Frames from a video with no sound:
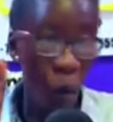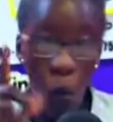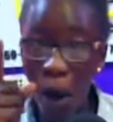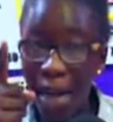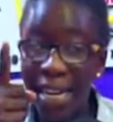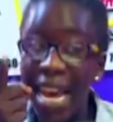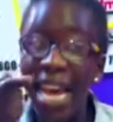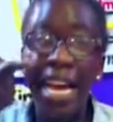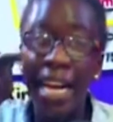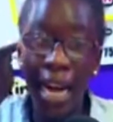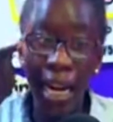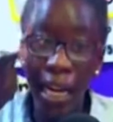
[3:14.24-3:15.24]
1
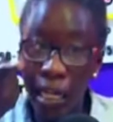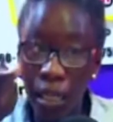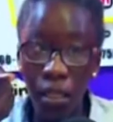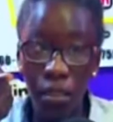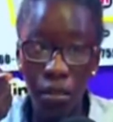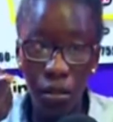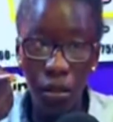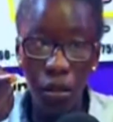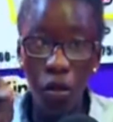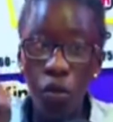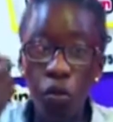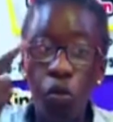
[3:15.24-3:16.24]
a garlic
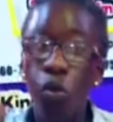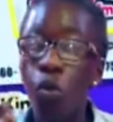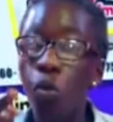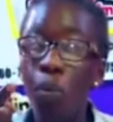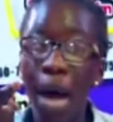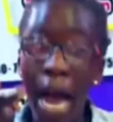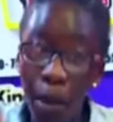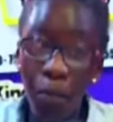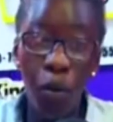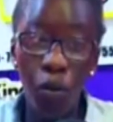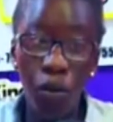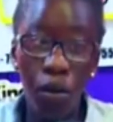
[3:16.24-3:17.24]
2
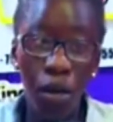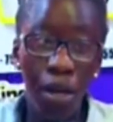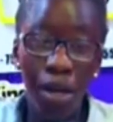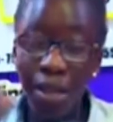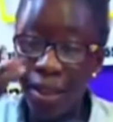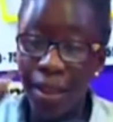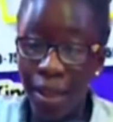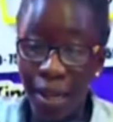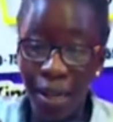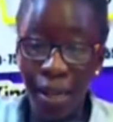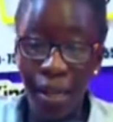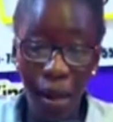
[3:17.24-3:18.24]
bible
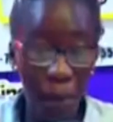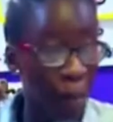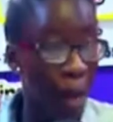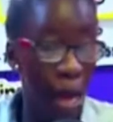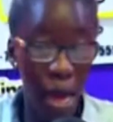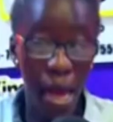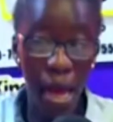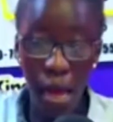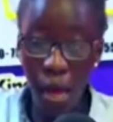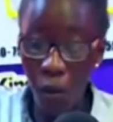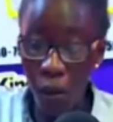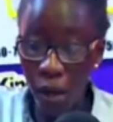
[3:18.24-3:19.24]
3
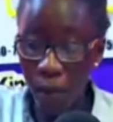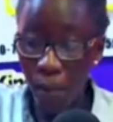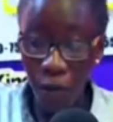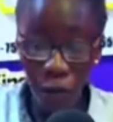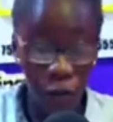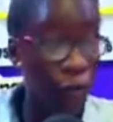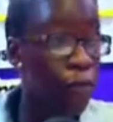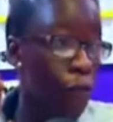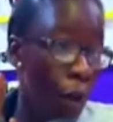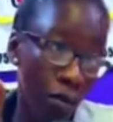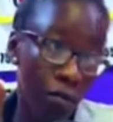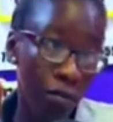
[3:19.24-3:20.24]
we
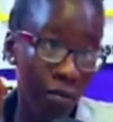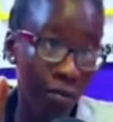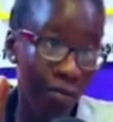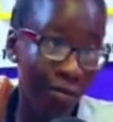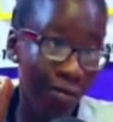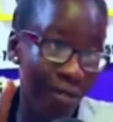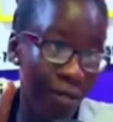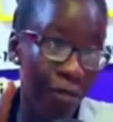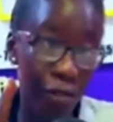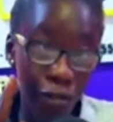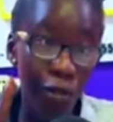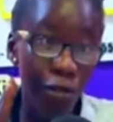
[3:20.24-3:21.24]
fufu
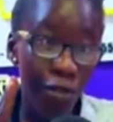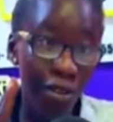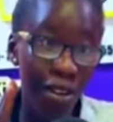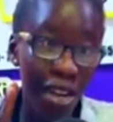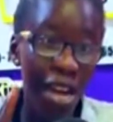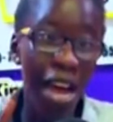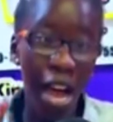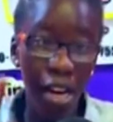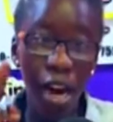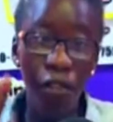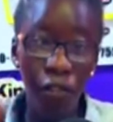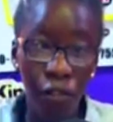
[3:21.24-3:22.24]
mm-hmm.
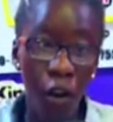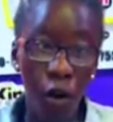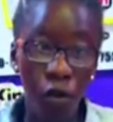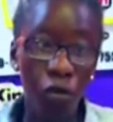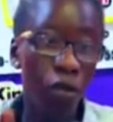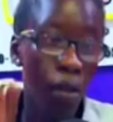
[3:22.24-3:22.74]
And a 4